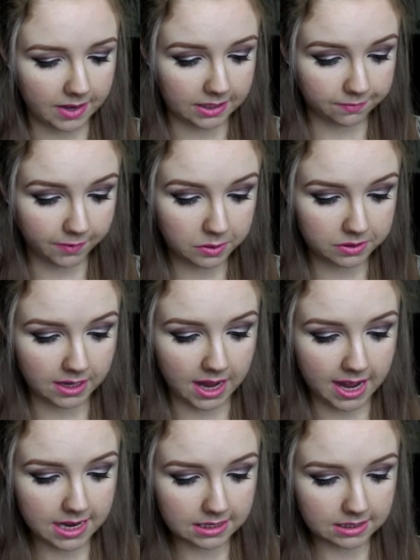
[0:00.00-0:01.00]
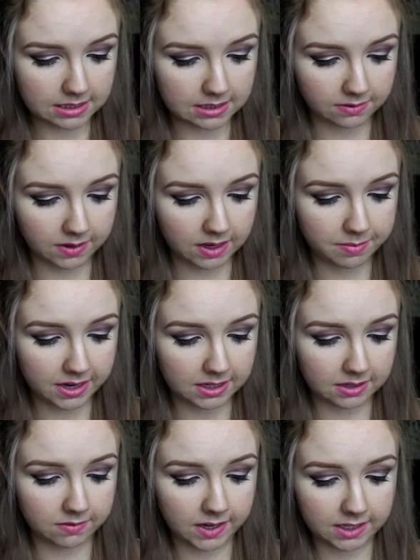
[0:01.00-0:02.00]
It's full size. The
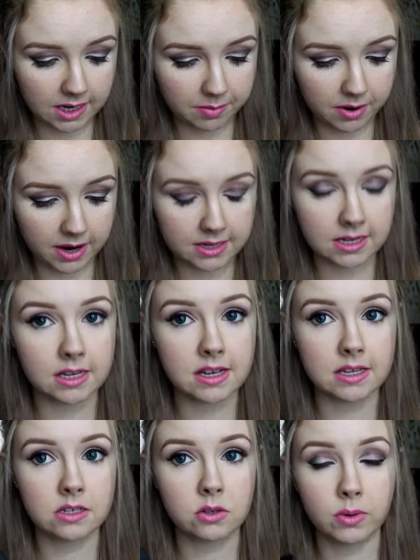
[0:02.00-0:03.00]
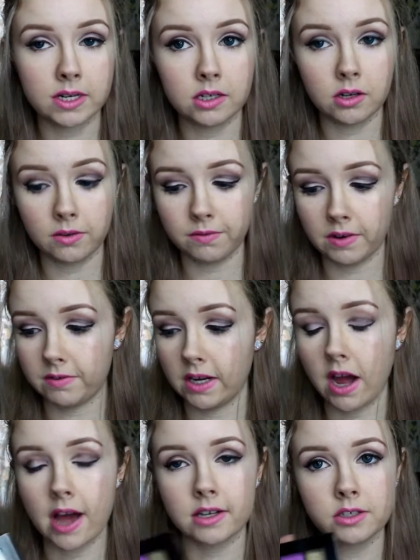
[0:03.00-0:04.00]
recommended retail price is
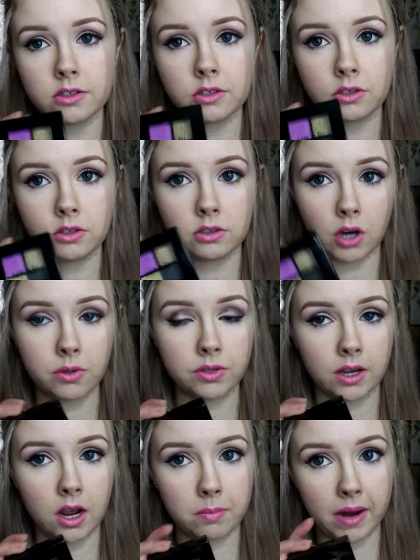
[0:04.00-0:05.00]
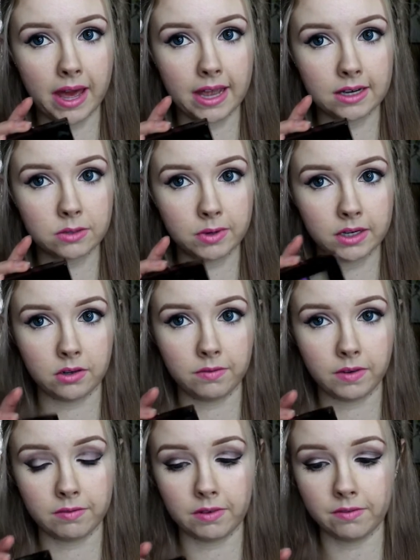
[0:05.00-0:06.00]
$22.50. I don't think I'd pay
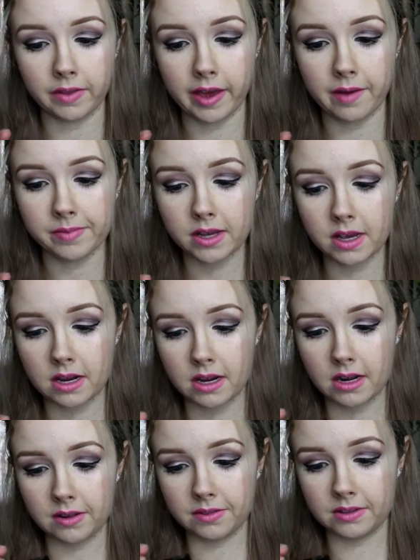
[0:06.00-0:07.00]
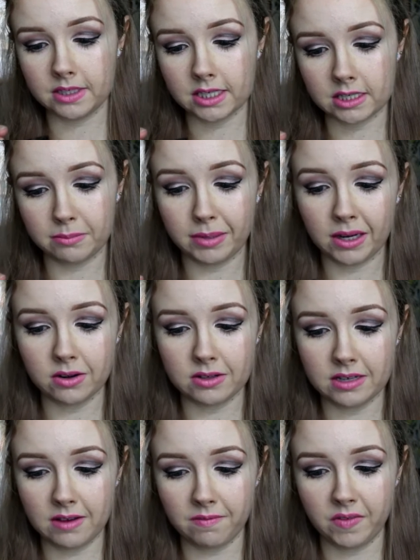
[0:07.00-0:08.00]
$22.50 for that, just
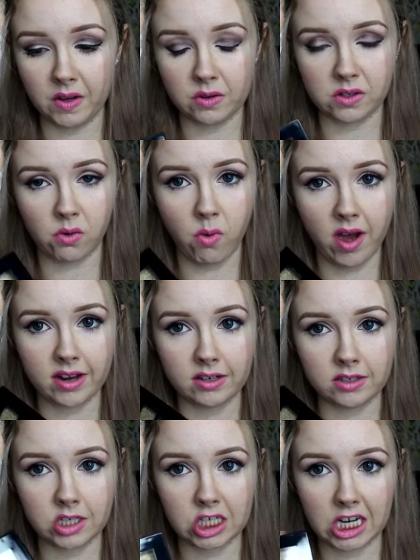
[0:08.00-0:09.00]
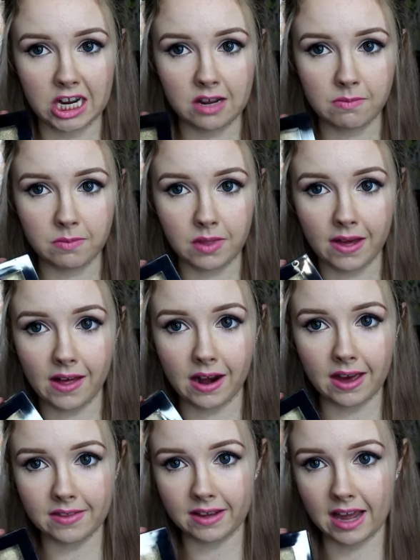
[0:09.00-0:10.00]
because it feels quite cheap. But I
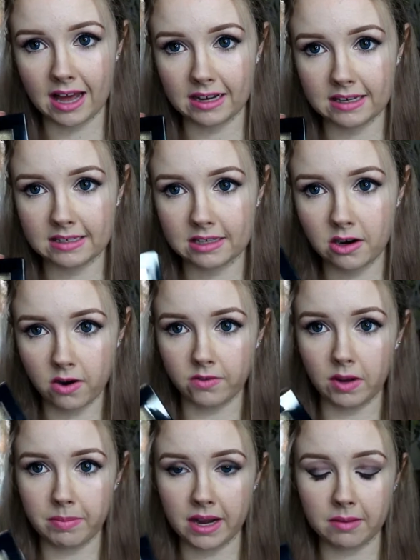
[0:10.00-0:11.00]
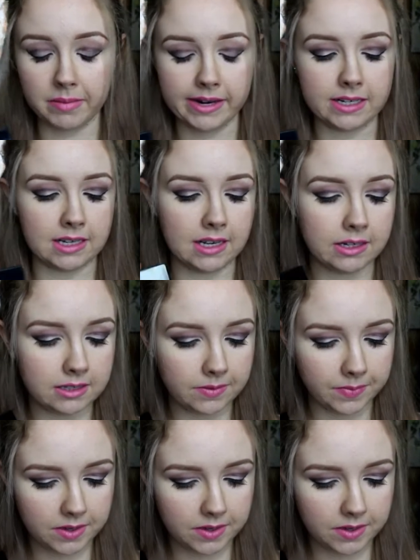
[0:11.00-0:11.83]
like the colours. They're not overly pigmented.